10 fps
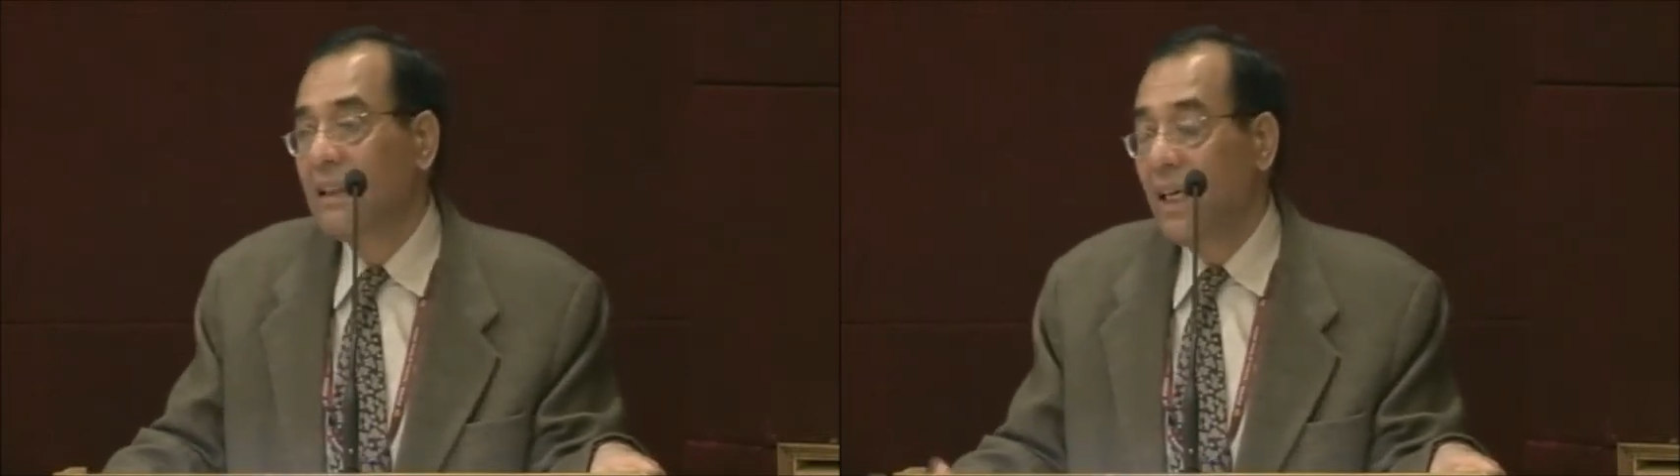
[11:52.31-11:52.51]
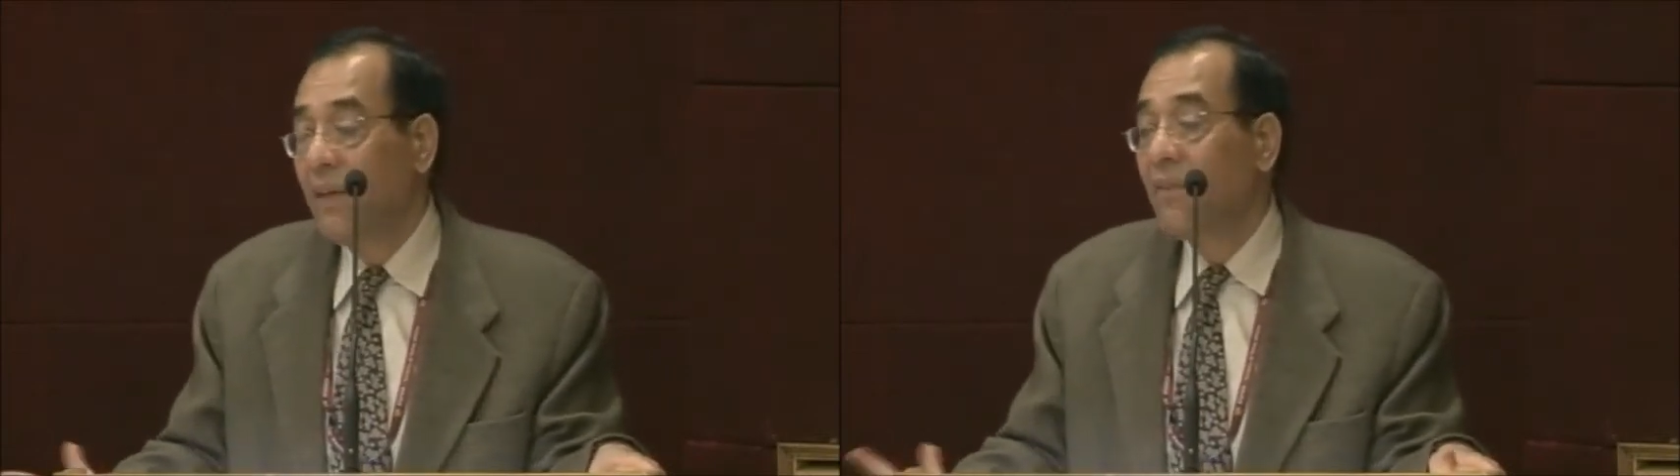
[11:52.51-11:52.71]

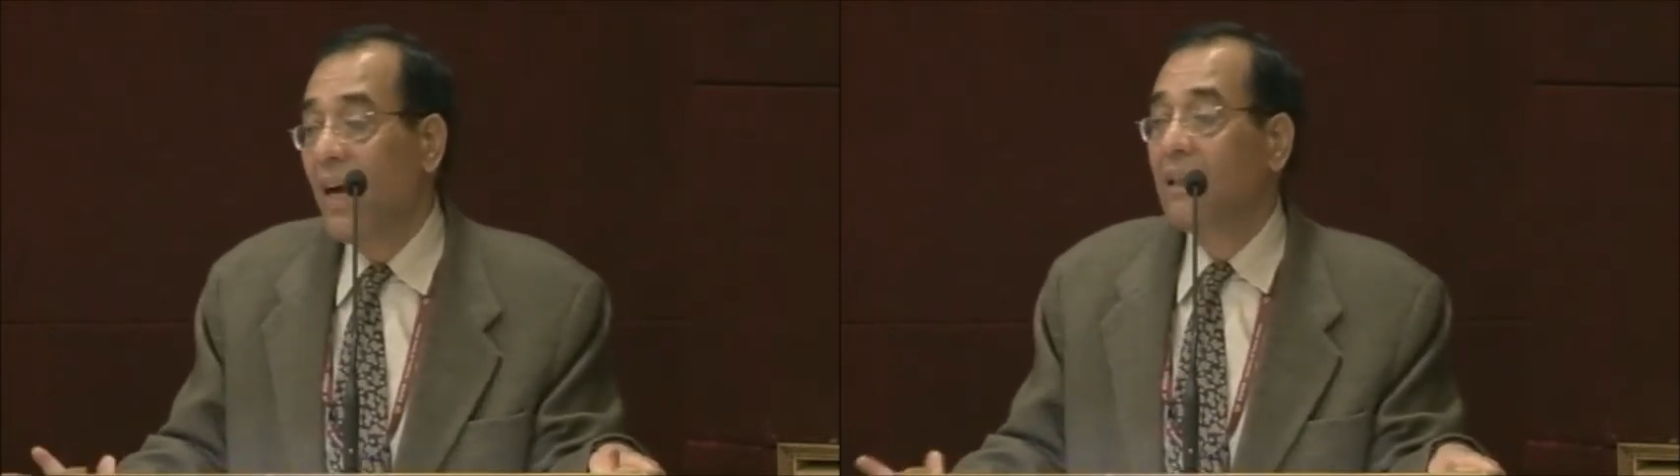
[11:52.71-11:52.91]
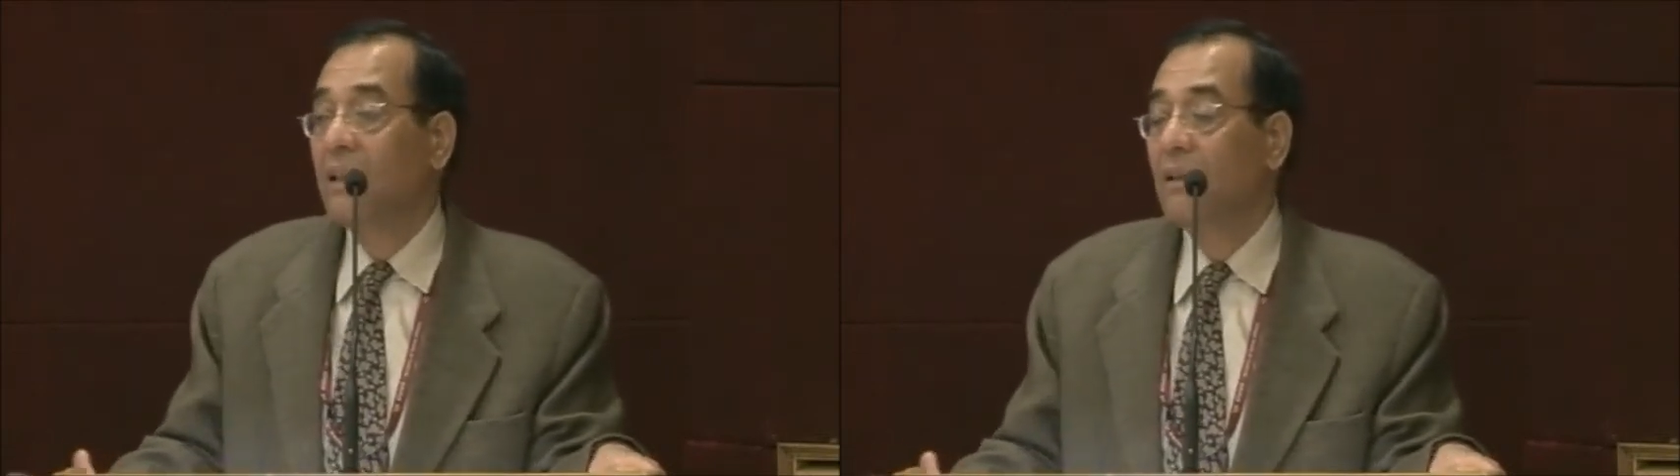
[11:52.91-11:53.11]
In
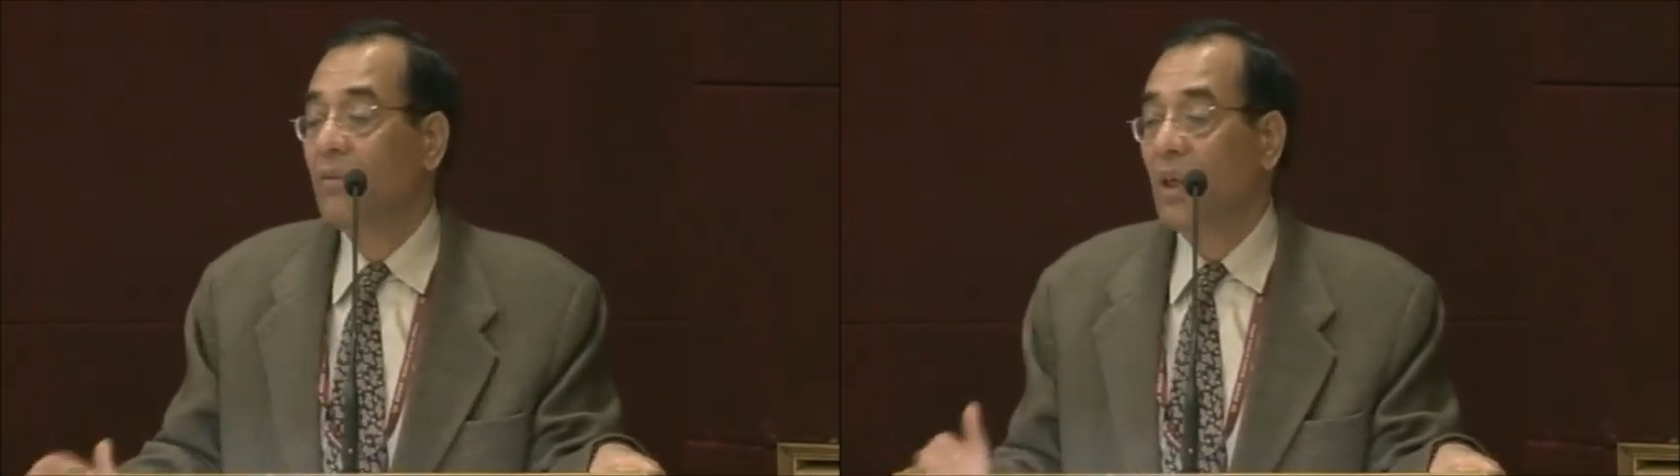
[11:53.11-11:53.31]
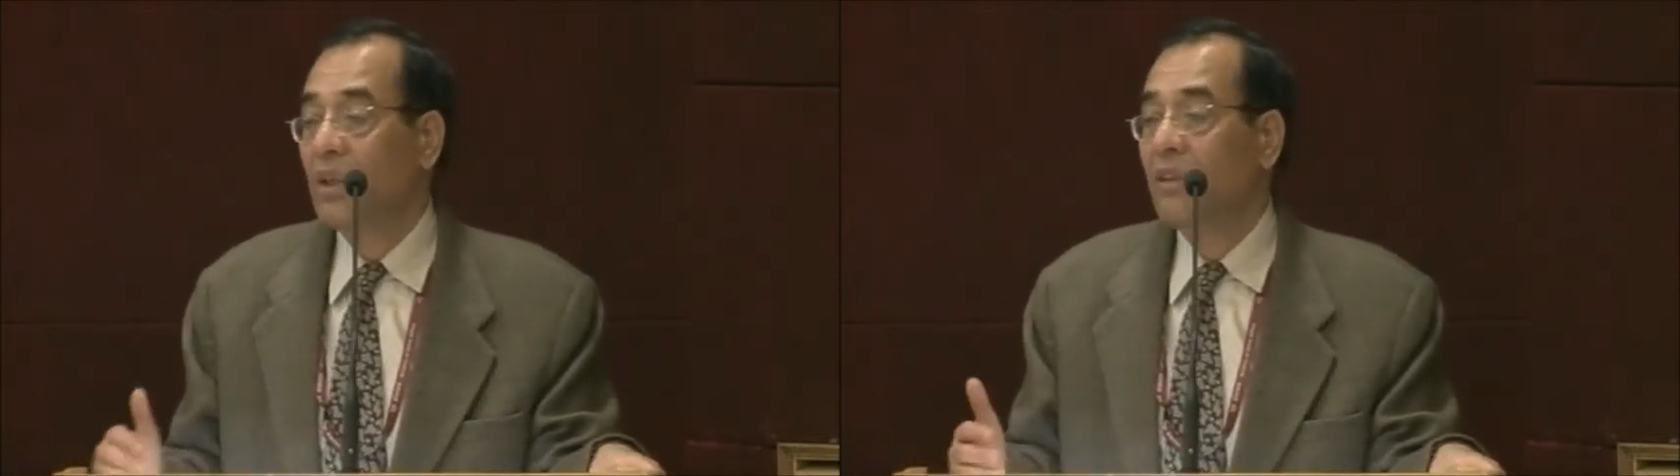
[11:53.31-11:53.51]
fact,
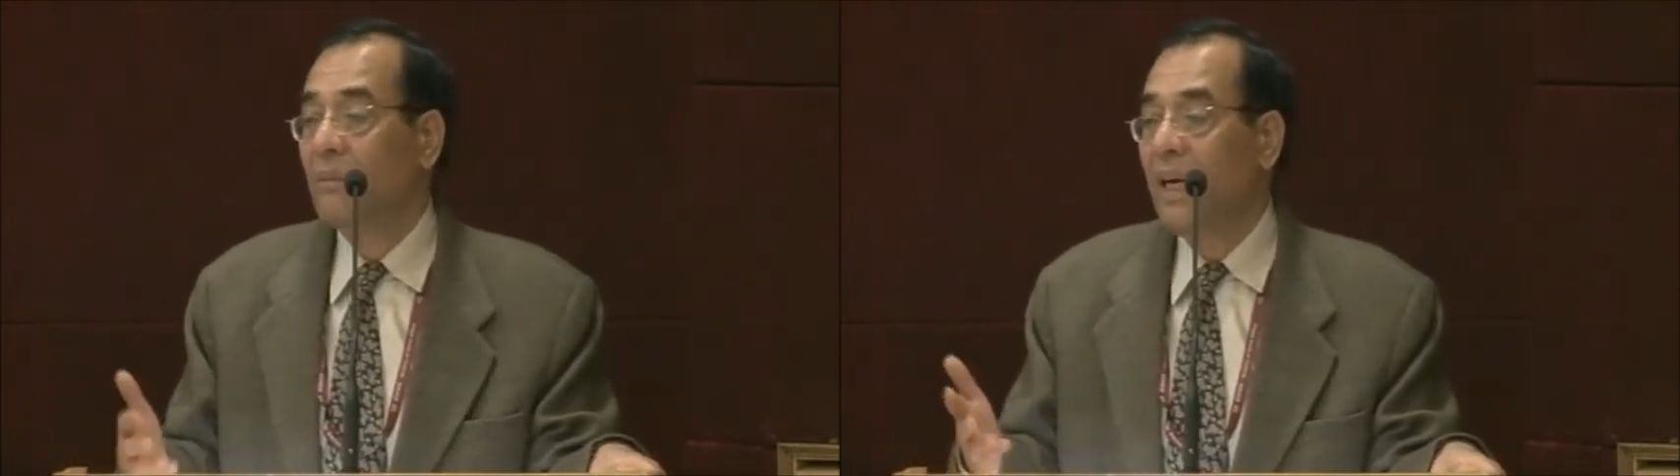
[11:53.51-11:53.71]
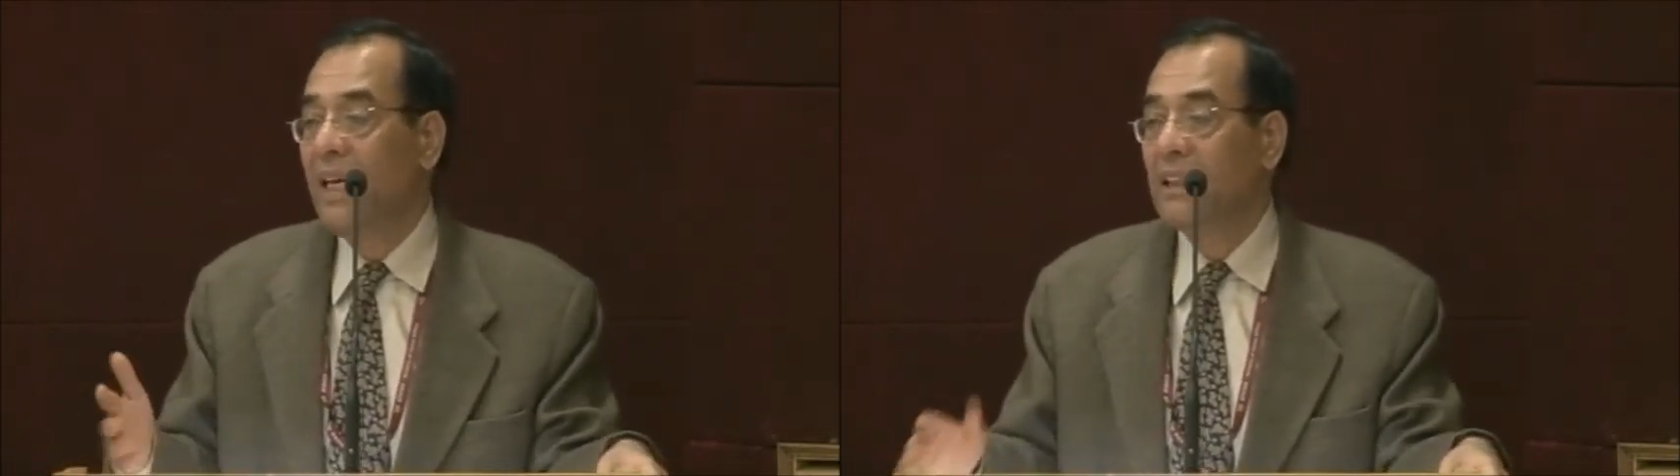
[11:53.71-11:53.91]
whatever
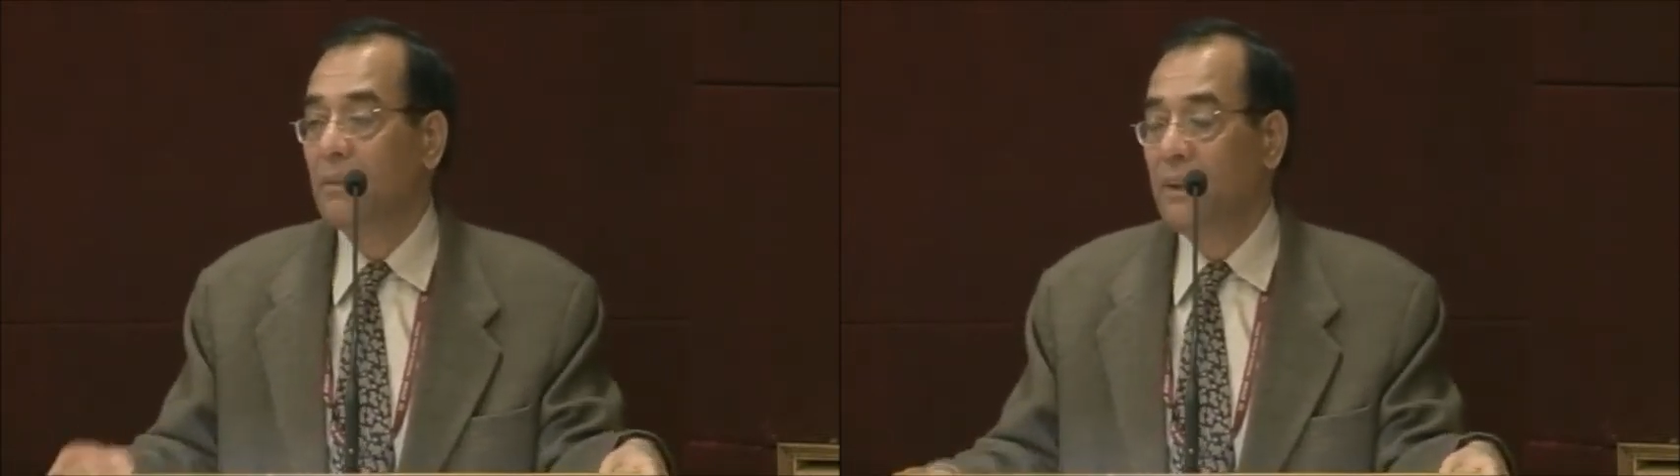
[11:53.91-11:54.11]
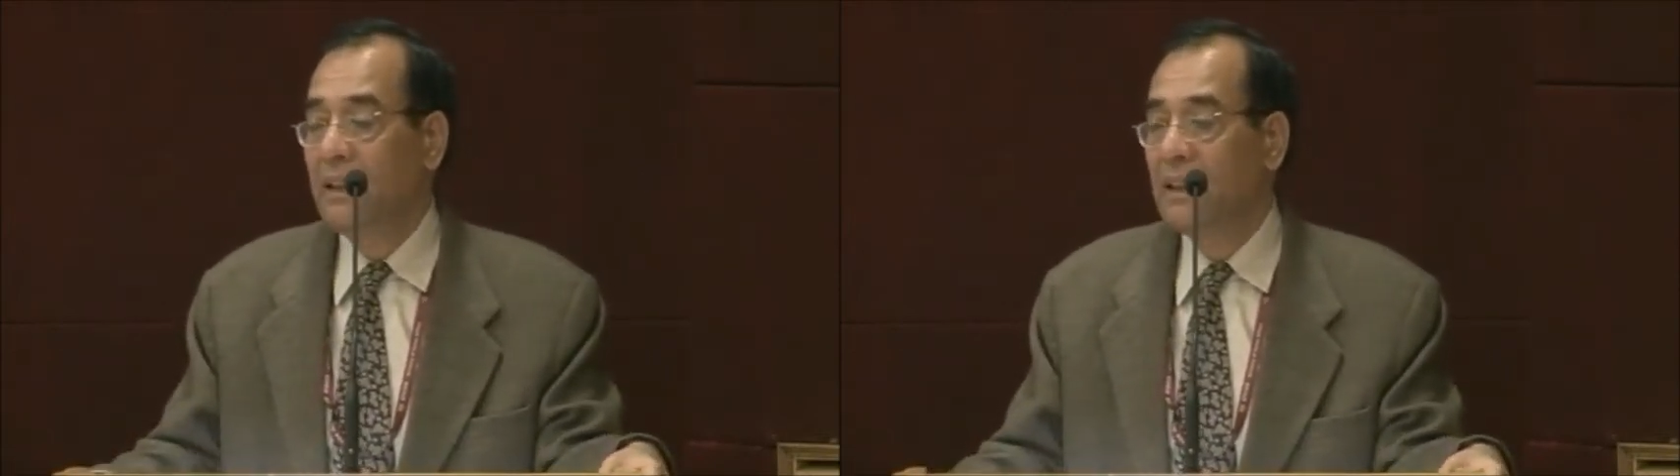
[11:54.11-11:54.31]
my
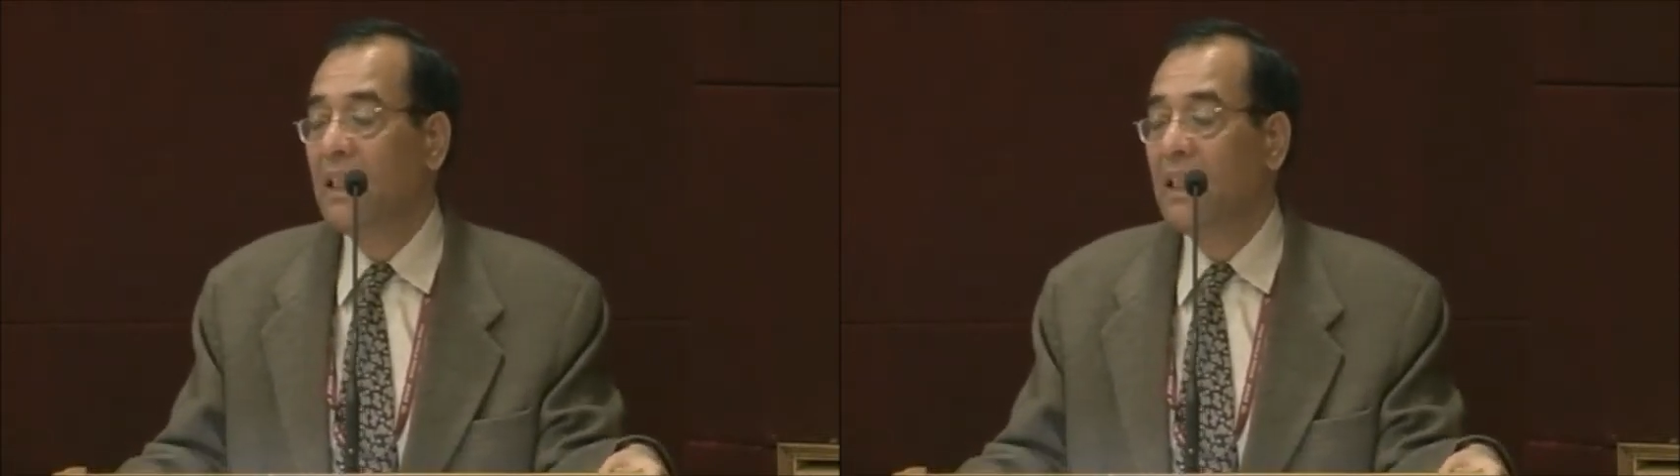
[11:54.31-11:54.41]
experience,